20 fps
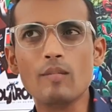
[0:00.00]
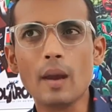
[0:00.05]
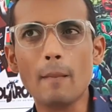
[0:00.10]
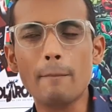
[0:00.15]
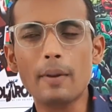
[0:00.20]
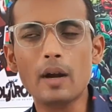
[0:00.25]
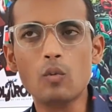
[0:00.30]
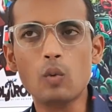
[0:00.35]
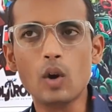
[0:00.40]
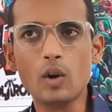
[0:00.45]

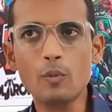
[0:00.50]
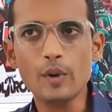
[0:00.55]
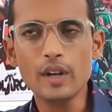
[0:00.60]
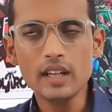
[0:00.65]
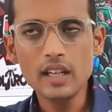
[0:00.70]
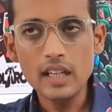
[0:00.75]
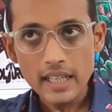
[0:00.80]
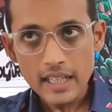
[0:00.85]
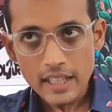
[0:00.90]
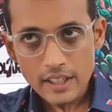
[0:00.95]
But what we
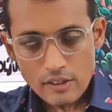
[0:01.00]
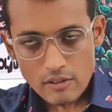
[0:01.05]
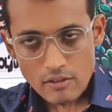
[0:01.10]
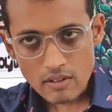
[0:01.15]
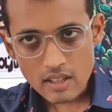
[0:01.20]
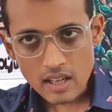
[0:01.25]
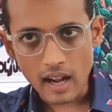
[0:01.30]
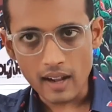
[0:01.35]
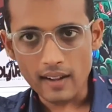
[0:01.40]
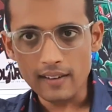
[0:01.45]
need to
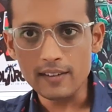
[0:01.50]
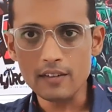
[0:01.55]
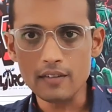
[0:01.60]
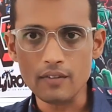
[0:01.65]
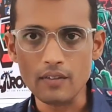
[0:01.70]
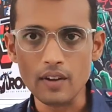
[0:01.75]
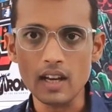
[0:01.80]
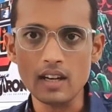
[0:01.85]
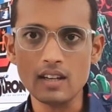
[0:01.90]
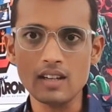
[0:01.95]

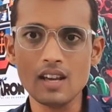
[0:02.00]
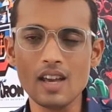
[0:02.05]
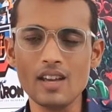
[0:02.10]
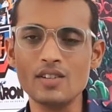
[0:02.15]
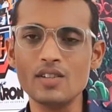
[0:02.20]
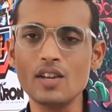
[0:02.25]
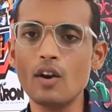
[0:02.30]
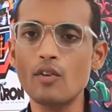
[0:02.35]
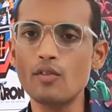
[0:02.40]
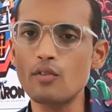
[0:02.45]
cultivate
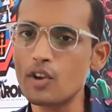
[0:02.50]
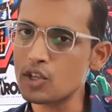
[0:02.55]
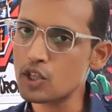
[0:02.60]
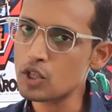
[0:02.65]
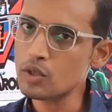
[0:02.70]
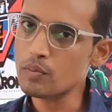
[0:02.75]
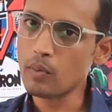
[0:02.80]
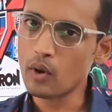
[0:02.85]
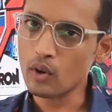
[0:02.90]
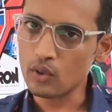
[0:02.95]
is our
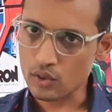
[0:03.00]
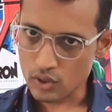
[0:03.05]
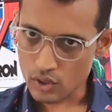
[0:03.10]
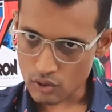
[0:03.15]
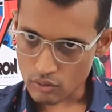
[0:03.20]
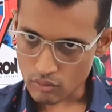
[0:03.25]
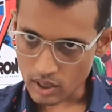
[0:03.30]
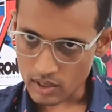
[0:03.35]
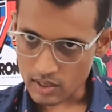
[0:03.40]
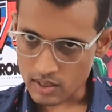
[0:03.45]
response
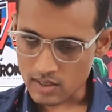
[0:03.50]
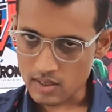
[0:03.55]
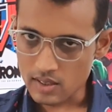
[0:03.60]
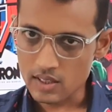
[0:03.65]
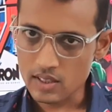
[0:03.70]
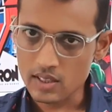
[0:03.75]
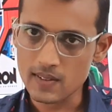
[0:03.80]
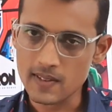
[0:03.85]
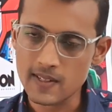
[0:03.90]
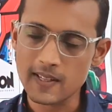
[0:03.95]
to
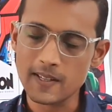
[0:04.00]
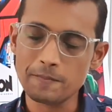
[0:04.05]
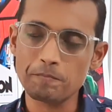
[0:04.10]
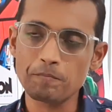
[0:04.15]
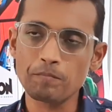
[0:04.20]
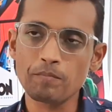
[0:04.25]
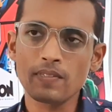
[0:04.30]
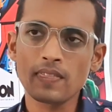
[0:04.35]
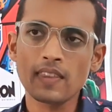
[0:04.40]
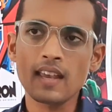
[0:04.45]
uncertainty,
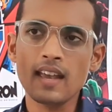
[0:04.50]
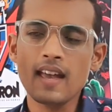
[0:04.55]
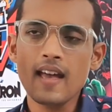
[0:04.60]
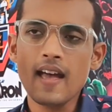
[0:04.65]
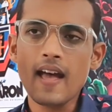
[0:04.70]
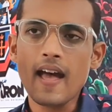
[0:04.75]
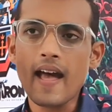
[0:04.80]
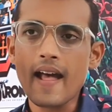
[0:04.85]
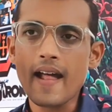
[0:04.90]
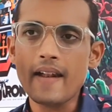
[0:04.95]

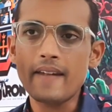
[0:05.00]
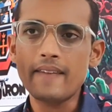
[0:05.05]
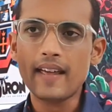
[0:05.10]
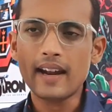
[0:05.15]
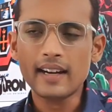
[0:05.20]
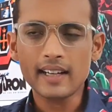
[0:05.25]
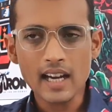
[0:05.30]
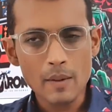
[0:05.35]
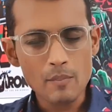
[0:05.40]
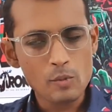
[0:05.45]
and
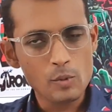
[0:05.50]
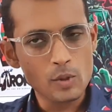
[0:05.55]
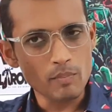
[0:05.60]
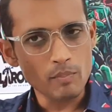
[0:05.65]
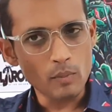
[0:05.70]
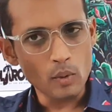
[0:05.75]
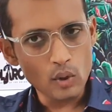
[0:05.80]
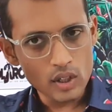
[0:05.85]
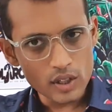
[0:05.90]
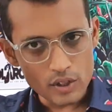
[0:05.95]
that comes with
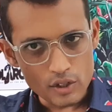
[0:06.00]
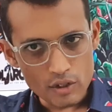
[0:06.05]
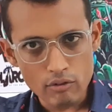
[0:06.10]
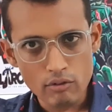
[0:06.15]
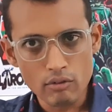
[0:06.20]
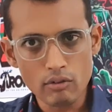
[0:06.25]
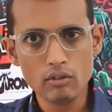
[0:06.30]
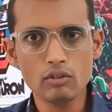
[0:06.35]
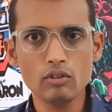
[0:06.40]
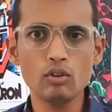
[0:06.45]
more
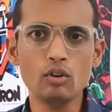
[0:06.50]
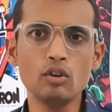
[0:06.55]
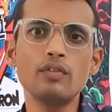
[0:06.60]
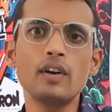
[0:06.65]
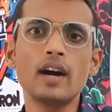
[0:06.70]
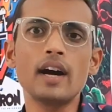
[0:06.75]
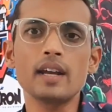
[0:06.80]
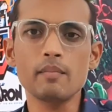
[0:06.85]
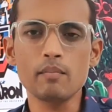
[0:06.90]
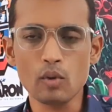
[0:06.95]
control over
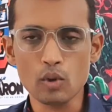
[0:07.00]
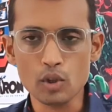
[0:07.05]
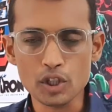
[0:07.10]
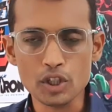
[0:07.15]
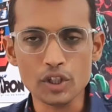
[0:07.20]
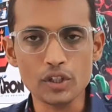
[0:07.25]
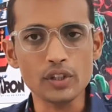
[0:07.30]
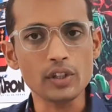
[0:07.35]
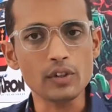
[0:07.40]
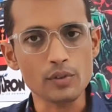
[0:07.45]
our
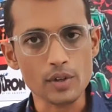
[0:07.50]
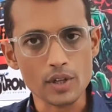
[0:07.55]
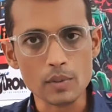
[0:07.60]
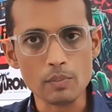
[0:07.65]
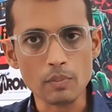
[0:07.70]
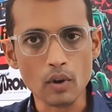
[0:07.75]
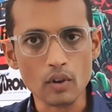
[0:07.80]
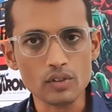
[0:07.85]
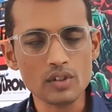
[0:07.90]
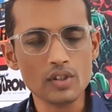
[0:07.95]
emotional
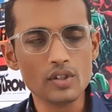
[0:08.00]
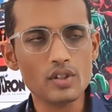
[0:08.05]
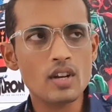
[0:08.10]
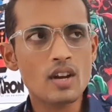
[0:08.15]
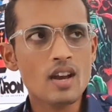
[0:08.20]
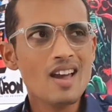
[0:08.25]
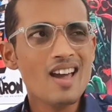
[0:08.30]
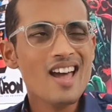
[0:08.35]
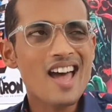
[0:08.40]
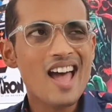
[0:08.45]
response.
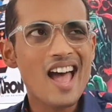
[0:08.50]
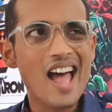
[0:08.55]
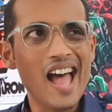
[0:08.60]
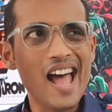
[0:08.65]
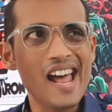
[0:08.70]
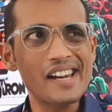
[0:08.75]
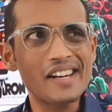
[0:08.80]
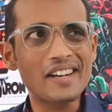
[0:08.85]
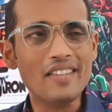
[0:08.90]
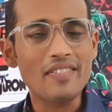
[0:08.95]

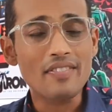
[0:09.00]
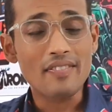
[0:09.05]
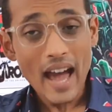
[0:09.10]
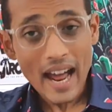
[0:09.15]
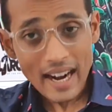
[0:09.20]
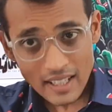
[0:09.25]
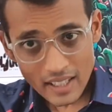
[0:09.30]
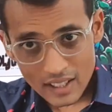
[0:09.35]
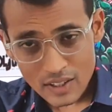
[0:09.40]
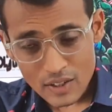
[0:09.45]
And
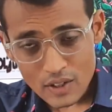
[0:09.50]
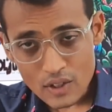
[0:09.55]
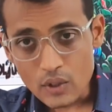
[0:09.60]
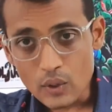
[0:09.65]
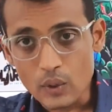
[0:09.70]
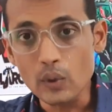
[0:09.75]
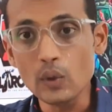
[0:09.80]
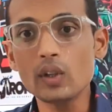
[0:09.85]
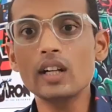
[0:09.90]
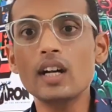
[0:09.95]
that
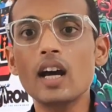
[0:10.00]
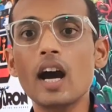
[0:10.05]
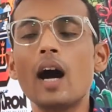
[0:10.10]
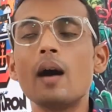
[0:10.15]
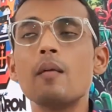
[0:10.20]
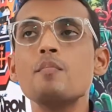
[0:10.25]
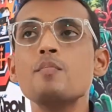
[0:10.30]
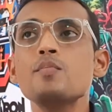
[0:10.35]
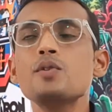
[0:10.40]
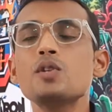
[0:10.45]
control
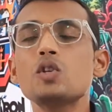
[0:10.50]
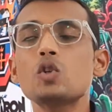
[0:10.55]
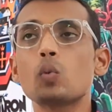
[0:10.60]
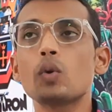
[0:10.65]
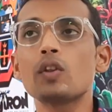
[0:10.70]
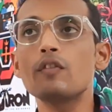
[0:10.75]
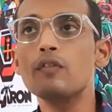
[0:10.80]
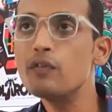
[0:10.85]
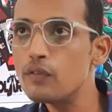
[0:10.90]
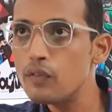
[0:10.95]
comes
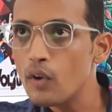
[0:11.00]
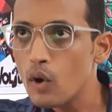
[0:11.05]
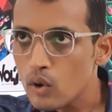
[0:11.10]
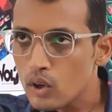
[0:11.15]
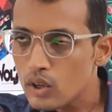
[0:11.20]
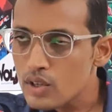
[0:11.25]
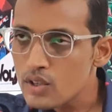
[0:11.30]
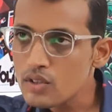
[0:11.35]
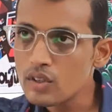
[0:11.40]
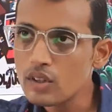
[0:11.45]
with
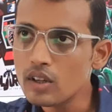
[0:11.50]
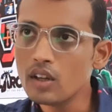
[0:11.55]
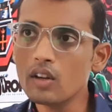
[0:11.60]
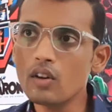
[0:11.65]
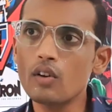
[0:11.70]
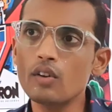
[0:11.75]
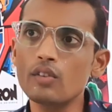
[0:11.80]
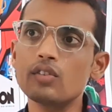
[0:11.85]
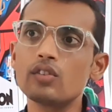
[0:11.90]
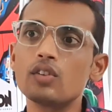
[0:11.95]
focusing
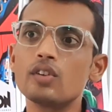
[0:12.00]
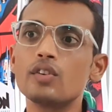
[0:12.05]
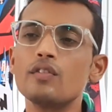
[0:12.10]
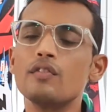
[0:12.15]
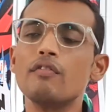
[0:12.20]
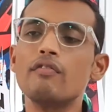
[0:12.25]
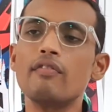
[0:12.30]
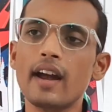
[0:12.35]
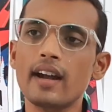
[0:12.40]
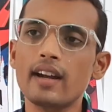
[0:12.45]
on
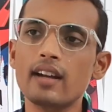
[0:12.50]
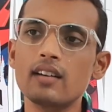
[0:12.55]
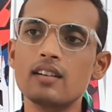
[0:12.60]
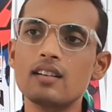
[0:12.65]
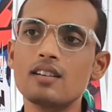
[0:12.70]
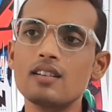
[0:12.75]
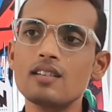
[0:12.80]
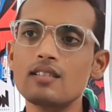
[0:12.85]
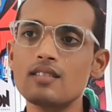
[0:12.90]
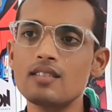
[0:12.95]
certain
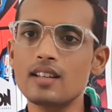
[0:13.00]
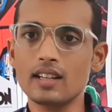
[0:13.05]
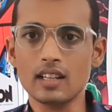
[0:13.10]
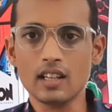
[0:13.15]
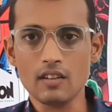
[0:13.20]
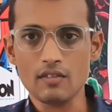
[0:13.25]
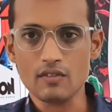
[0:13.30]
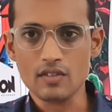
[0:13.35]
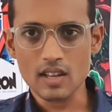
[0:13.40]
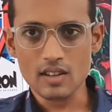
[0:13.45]
factors that
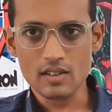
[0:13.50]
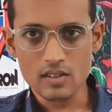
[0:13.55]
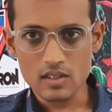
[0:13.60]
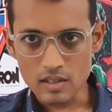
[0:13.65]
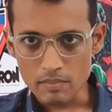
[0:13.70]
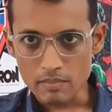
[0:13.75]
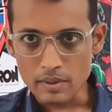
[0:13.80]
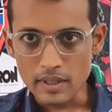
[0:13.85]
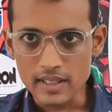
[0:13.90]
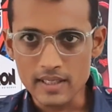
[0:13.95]
gives us
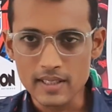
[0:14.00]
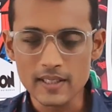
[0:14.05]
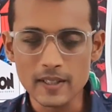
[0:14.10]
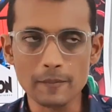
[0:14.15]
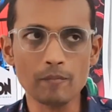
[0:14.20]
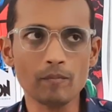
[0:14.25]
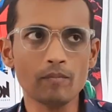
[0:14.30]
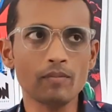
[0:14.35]
stability.